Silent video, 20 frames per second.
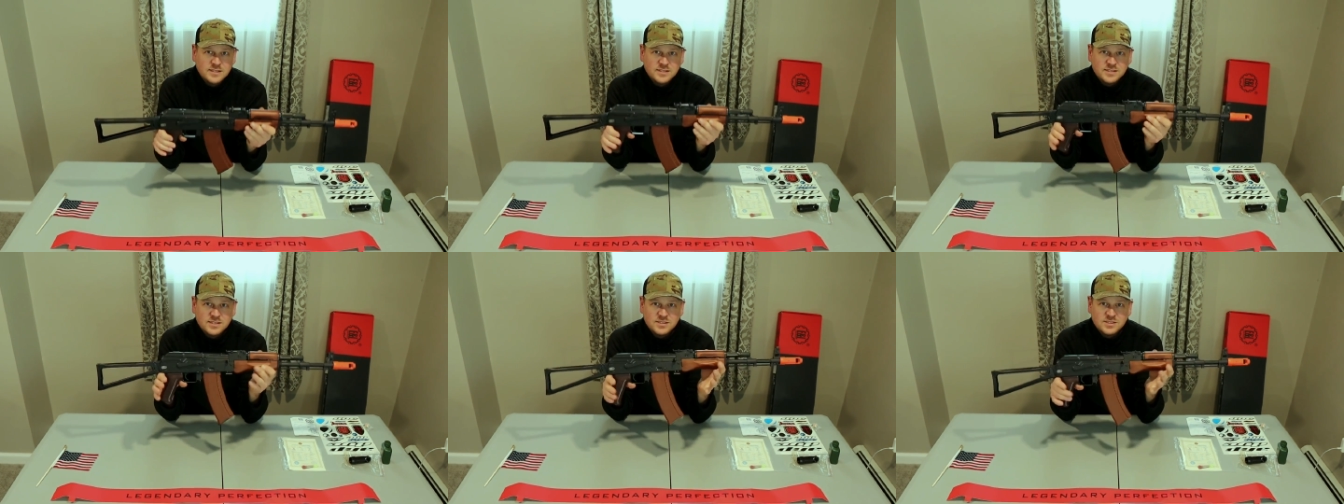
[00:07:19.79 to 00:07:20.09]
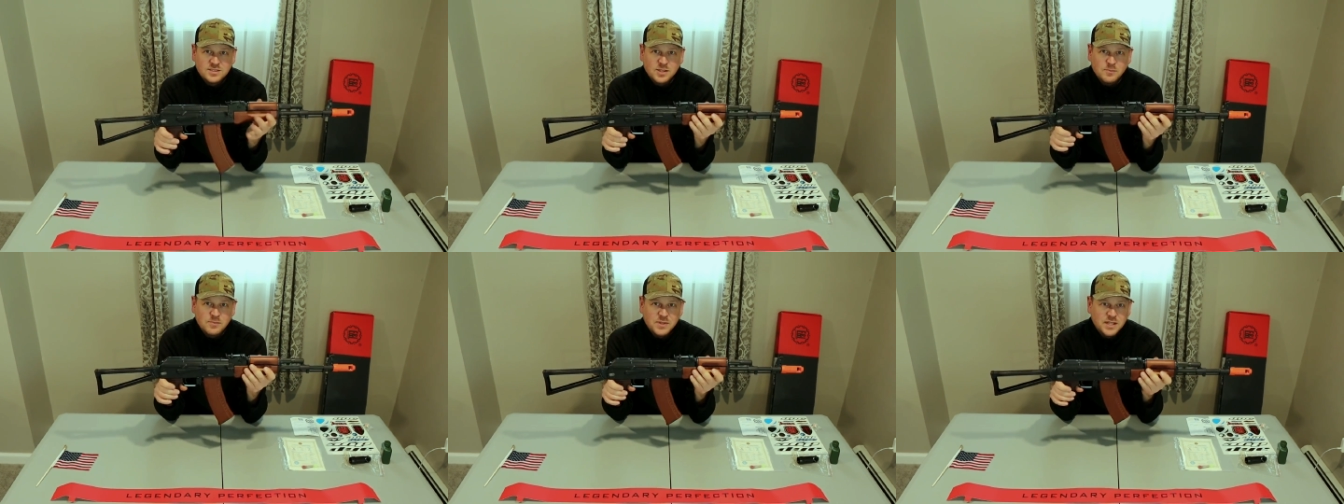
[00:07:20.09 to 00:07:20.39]
This
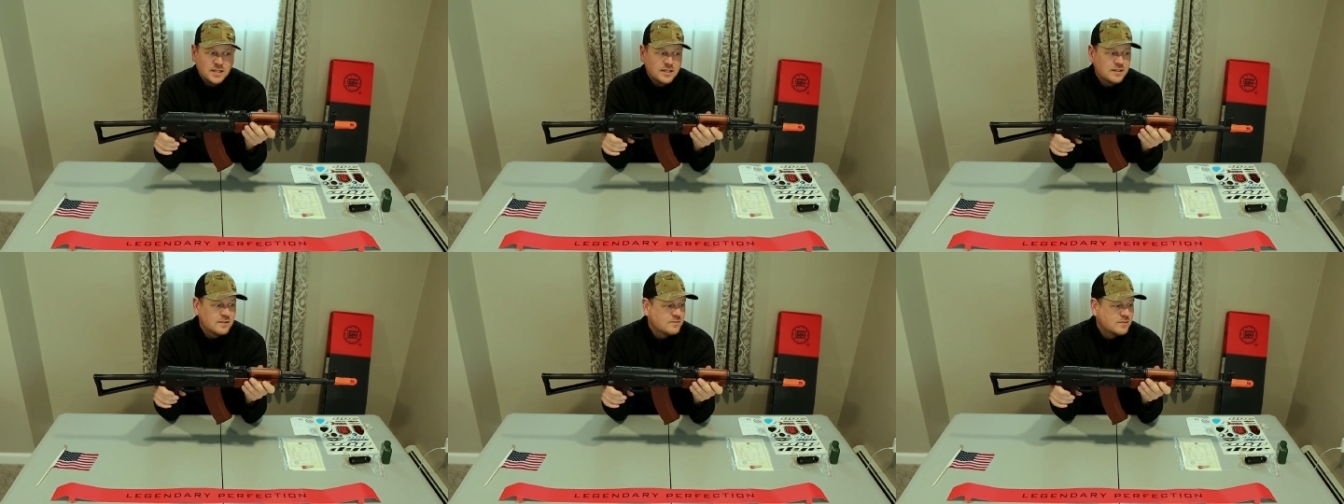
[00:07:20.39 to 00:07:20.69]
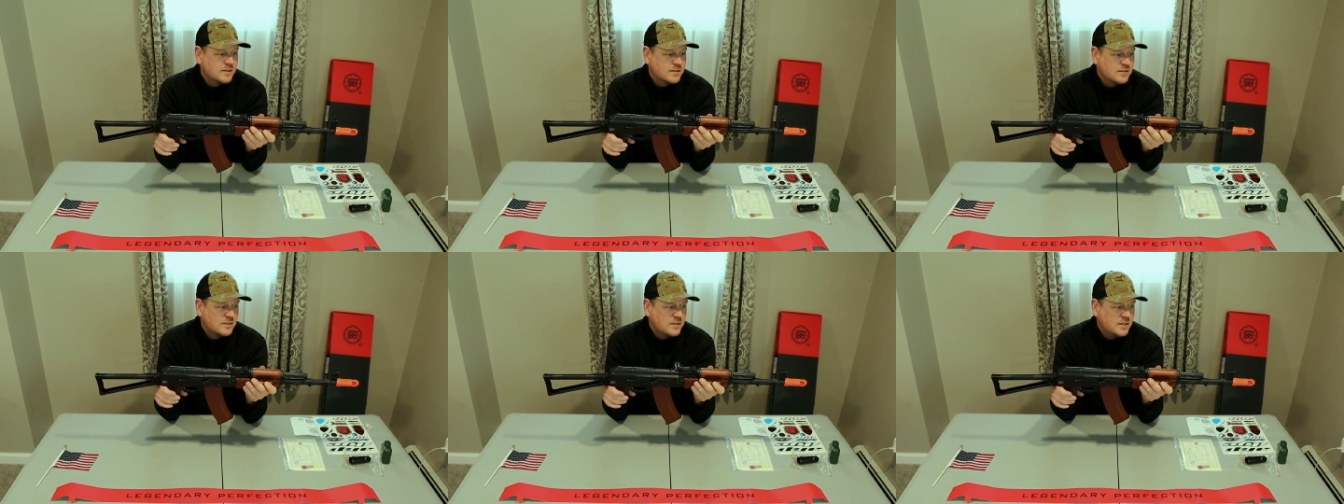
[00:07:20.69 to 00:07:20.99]
is
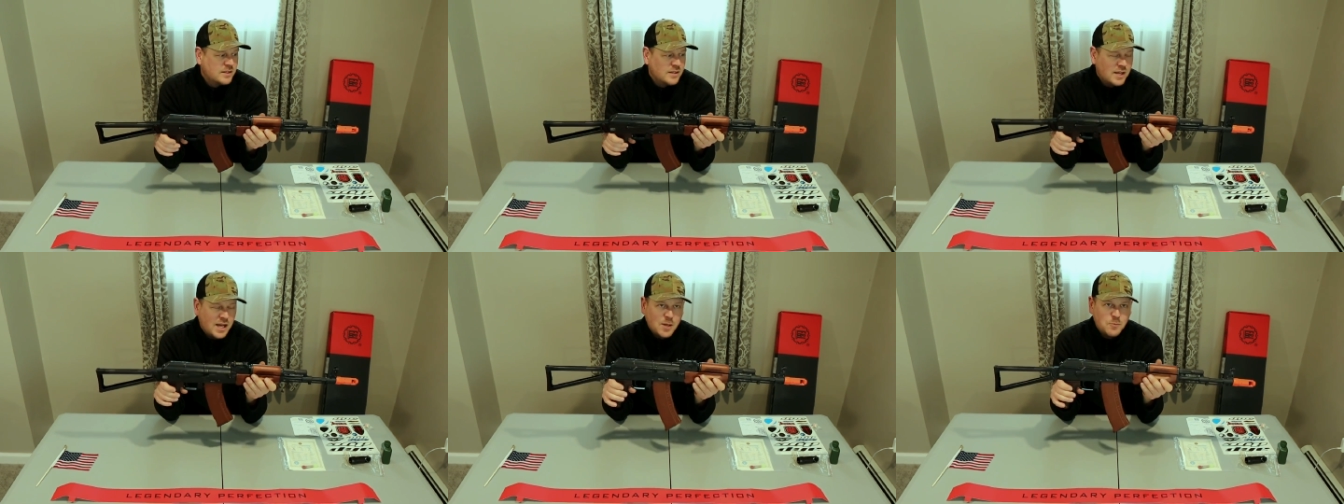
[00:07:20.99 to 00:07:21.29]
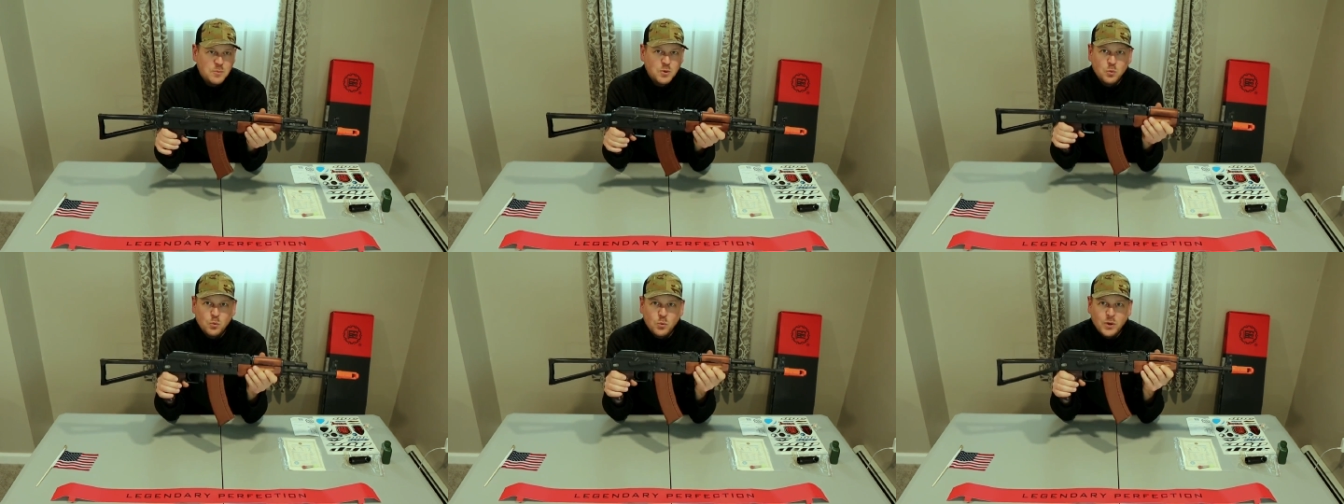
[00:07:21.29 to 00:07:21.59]
something
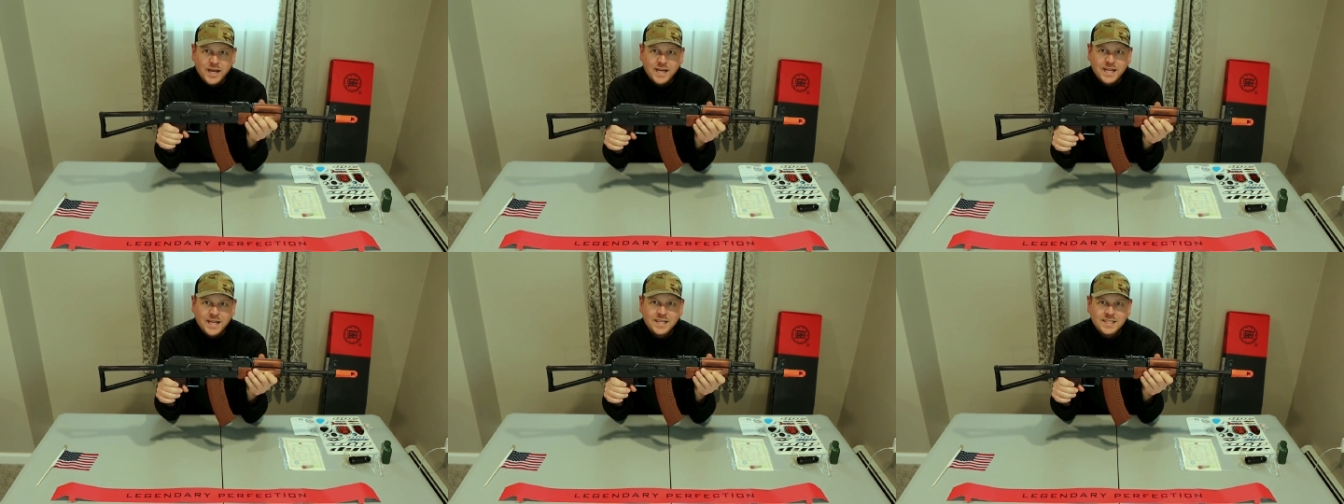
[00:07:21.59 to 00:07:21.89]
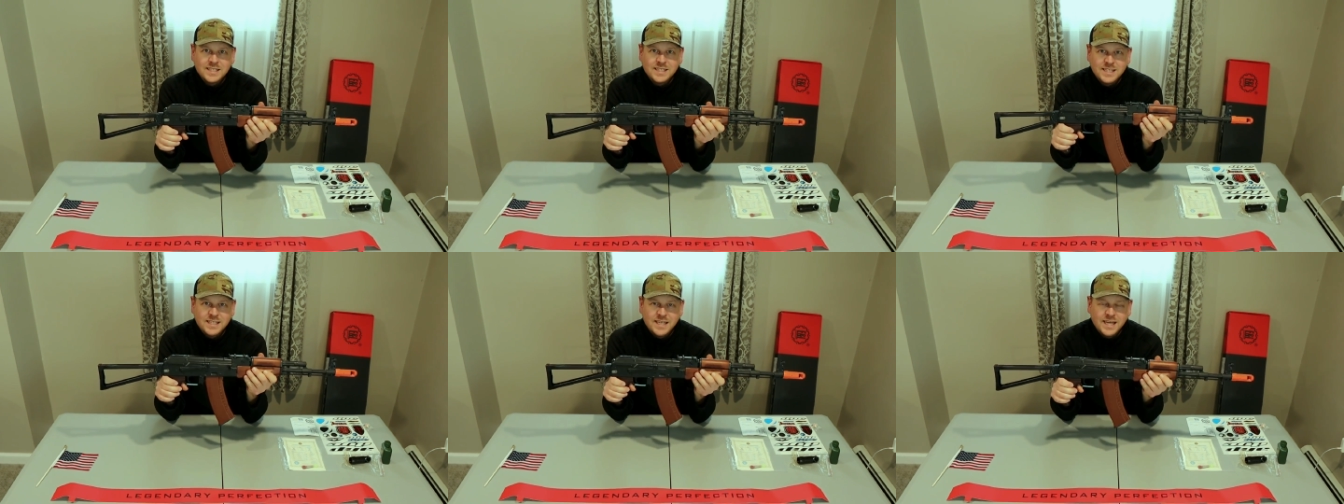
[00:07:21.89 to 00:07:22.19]
I've been
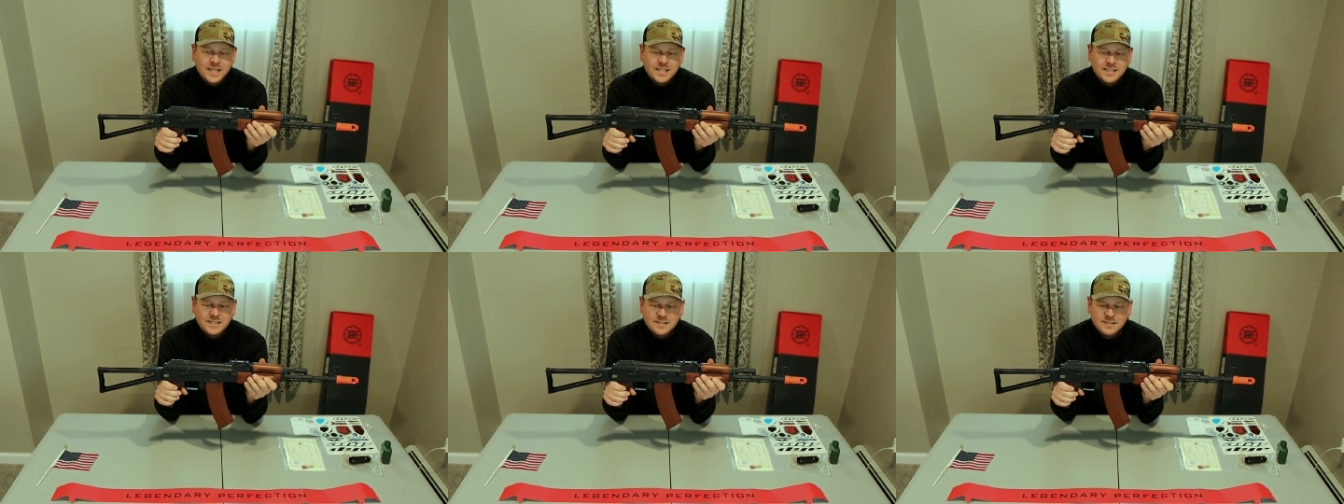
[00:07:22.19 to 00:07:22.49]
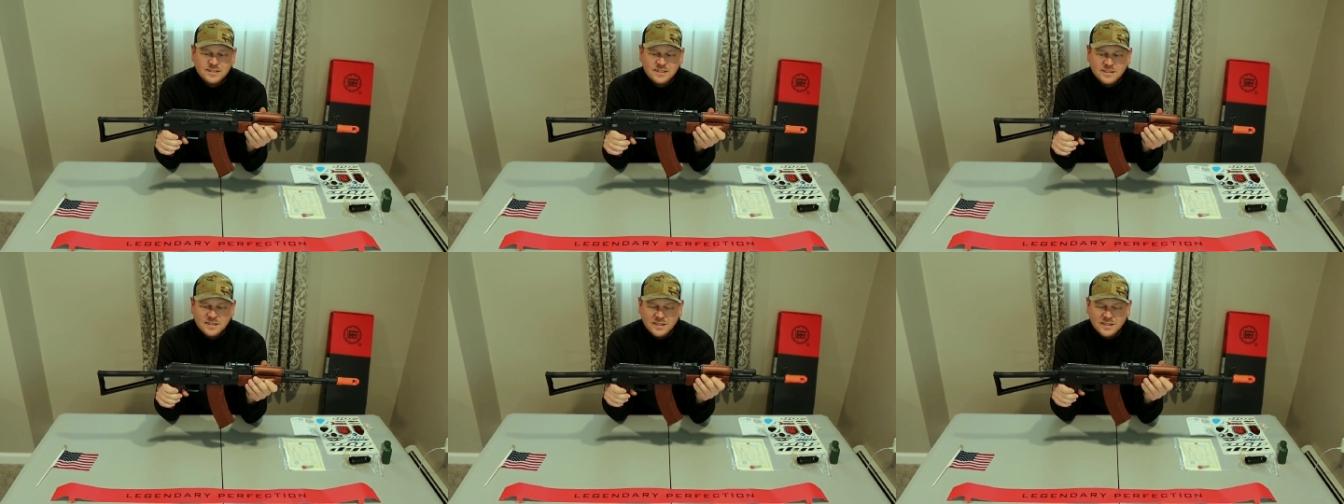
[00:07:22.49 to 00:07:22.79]
waiting to
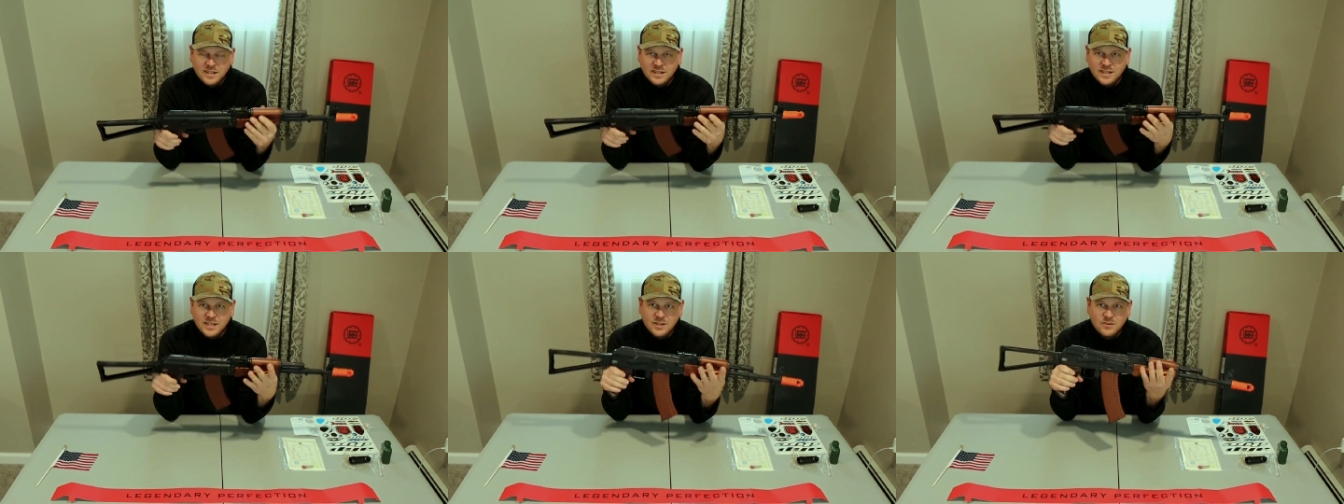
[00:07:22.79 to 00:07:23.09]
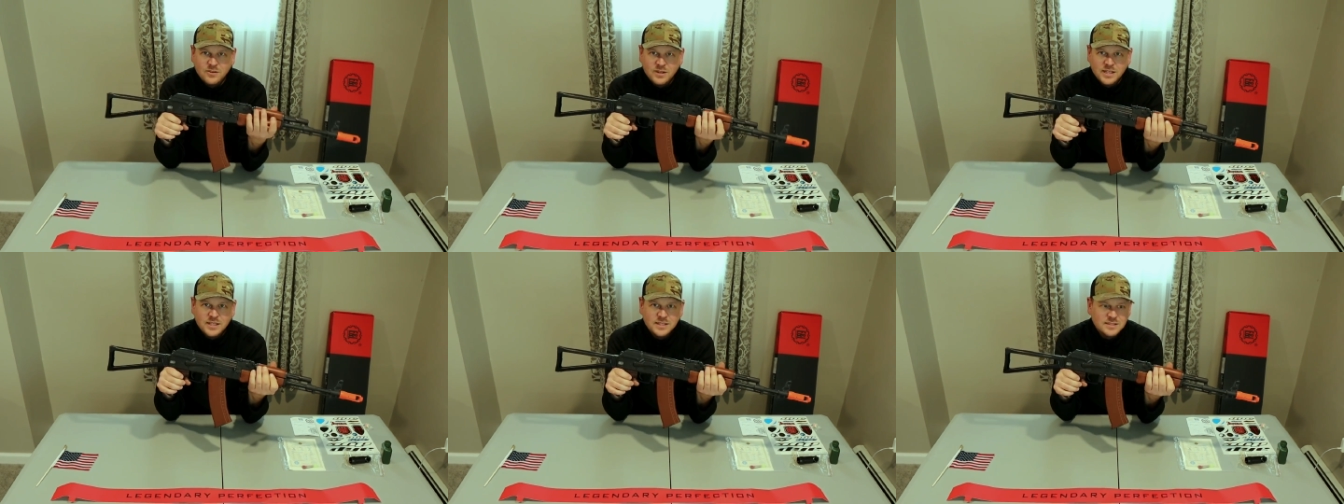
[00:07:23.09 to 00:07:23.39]
get and
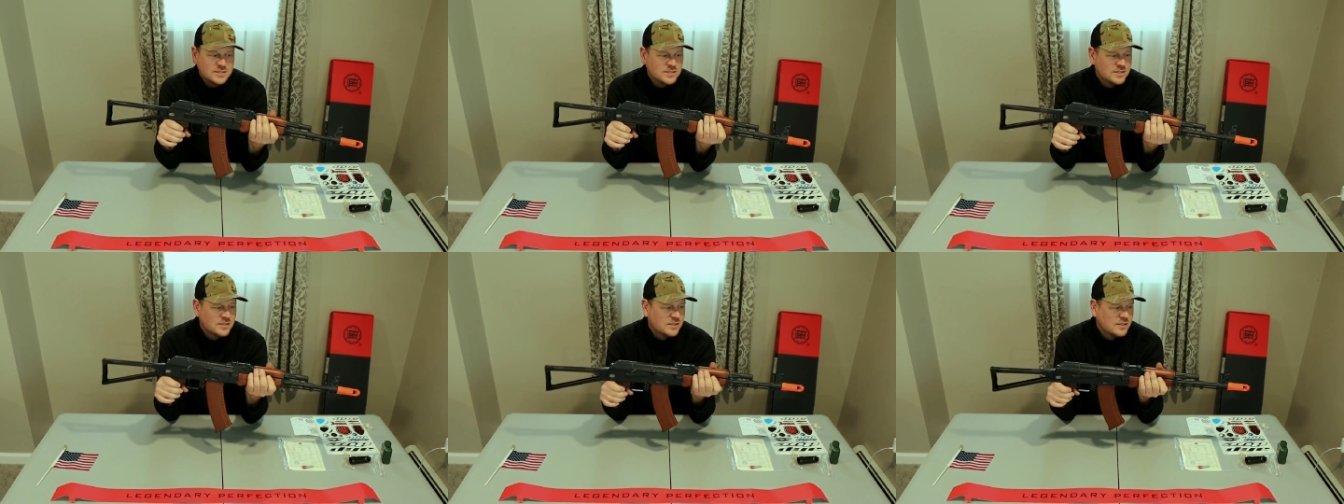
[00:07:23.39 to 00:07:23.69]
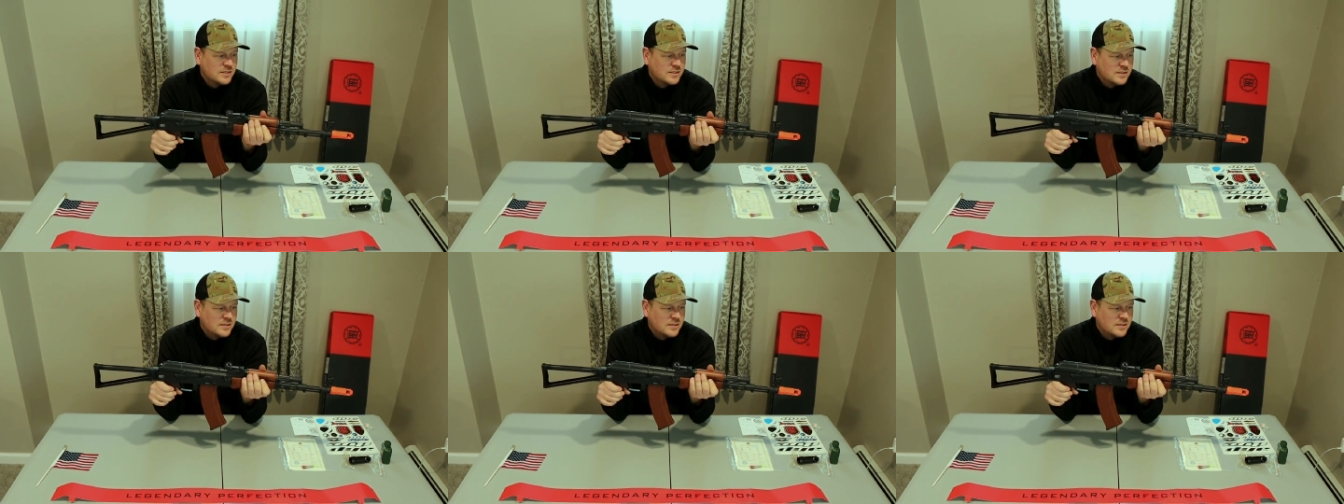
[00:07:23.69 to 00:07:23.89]
here it is.